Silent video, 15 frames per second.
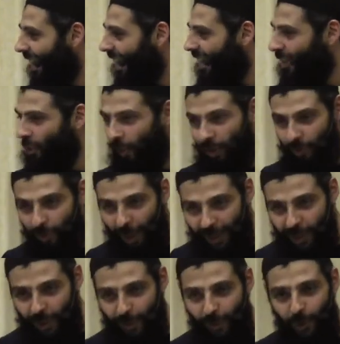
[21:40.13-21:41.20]
And you want
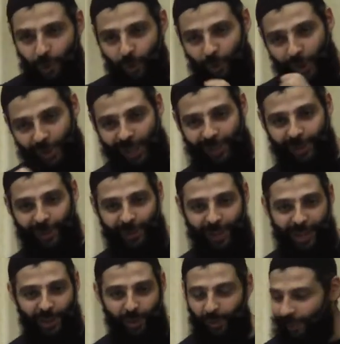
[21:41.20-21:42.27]
biceps, you do this
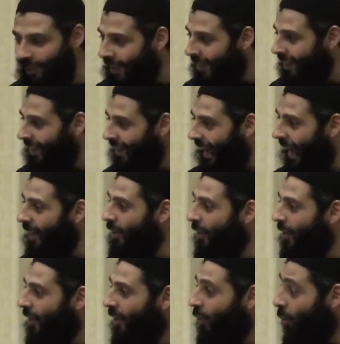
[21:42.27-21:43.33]
exercise. You want,
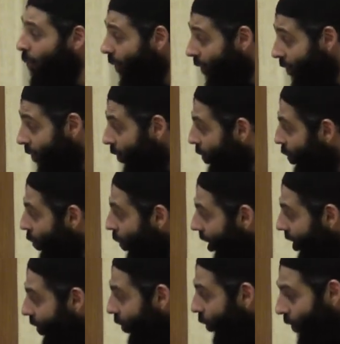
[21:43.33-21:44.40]
and you do you, you do
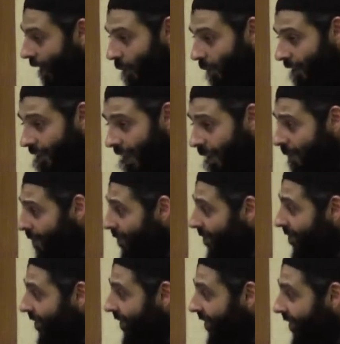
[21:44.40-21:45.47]
you go there one time,
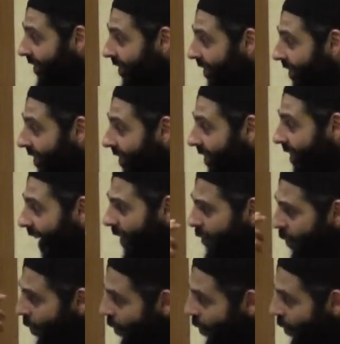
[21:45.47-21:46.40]
you have